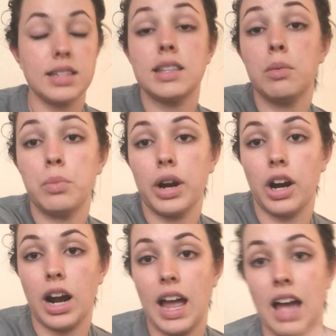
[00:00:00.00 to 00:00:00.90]

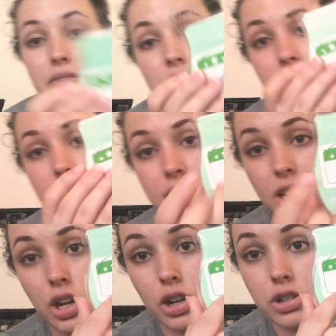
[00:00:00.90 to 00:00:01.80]
I have these
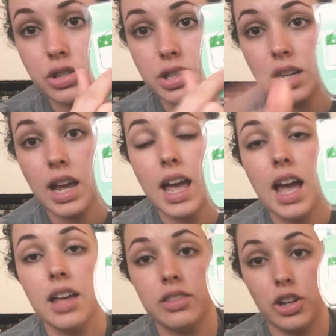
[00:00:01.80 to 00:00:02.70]
stickers.
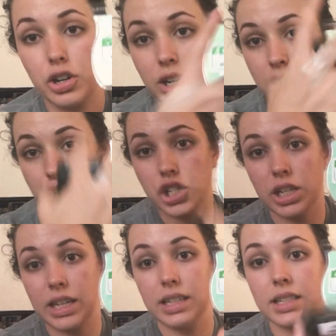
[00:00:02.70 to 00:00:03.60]
They're in a
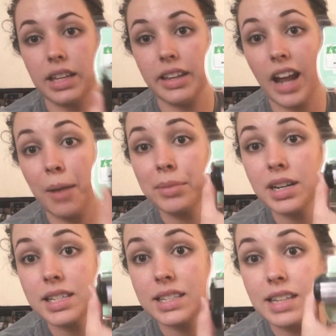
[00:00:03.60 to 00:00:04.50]
sheet, and then I'm
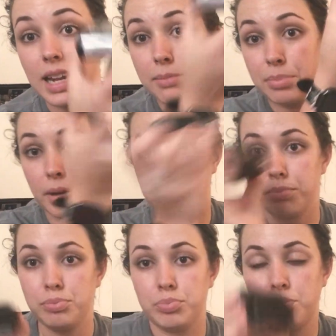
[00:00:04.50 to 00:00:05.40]
going to stamp them,
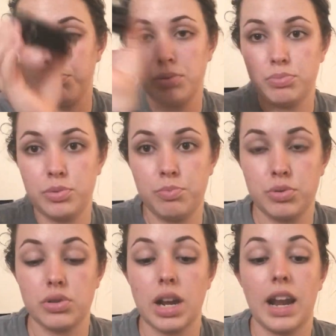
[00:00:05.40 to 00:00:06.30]

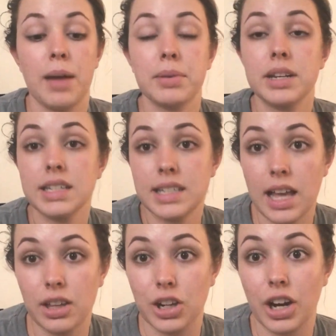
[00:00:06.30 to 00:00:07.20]
and I'm going to
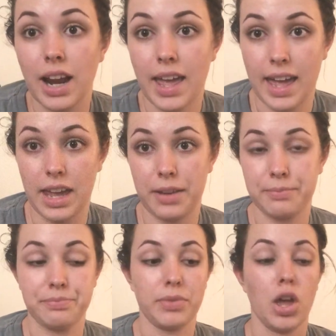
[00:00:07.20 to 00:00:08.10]
tell her, hey,
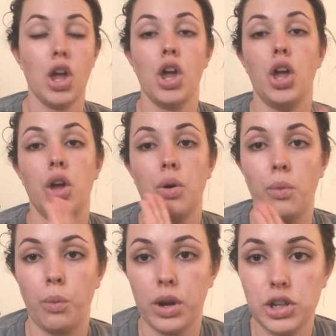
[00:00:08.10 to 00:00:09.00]

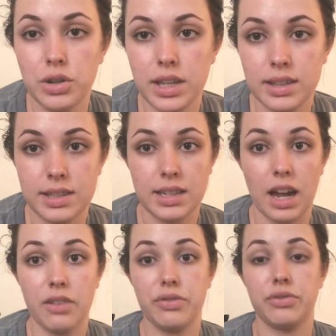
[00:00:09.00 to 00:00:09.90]
when you get the
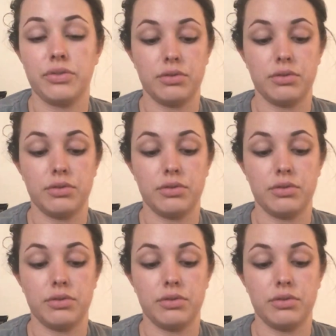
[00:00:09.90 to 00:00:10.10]
stuff,